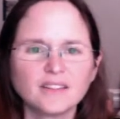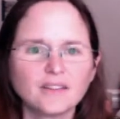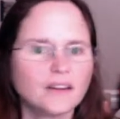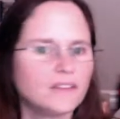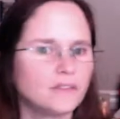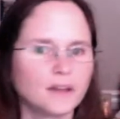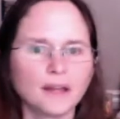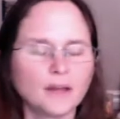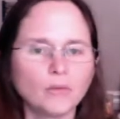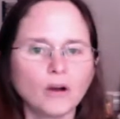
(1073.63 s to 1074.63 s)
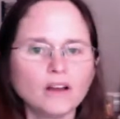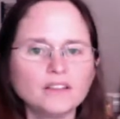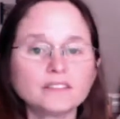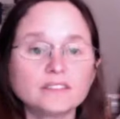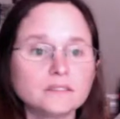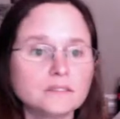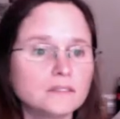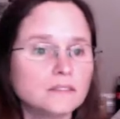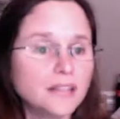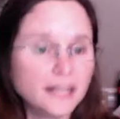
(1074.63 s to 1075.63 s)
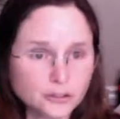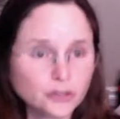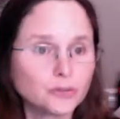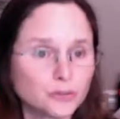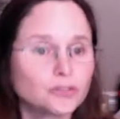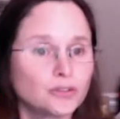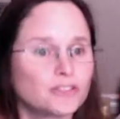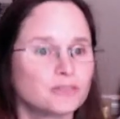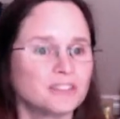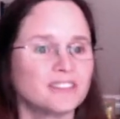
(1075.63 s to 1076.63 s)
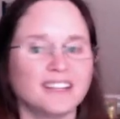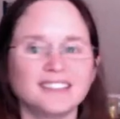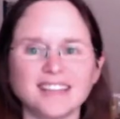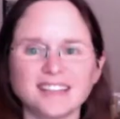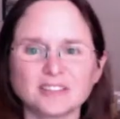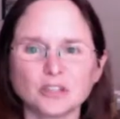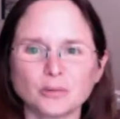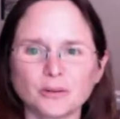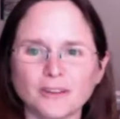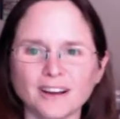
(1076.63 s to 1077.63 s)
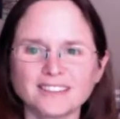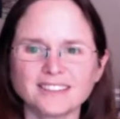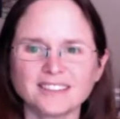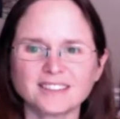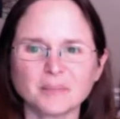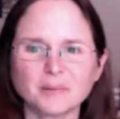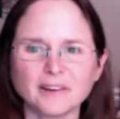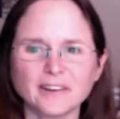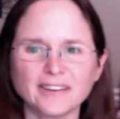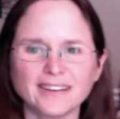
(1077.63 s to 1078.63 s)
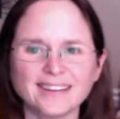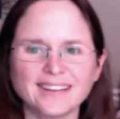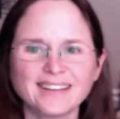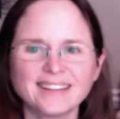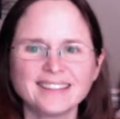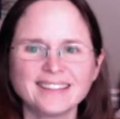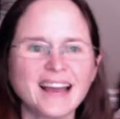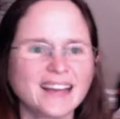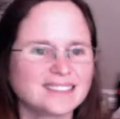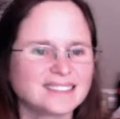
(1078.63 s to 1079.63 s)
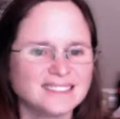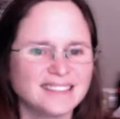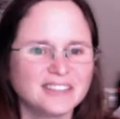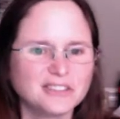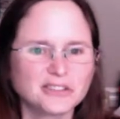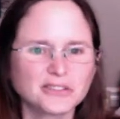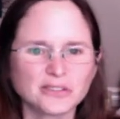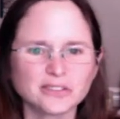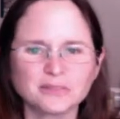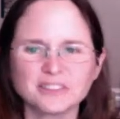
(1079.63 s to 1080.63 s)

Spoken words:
it was nature's Christmas lights, as Gilbert Rod says up here. Yes, nature's Christmas